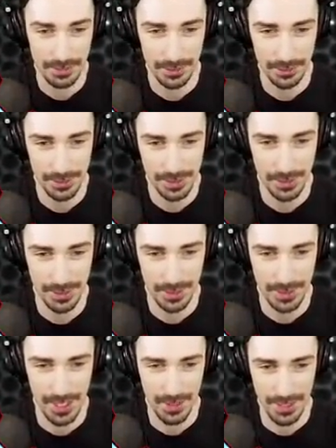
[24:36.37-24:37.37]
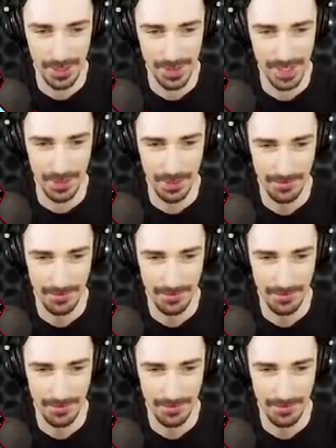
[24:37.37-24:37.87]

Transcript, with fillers: No, no, no, no, no, no, no.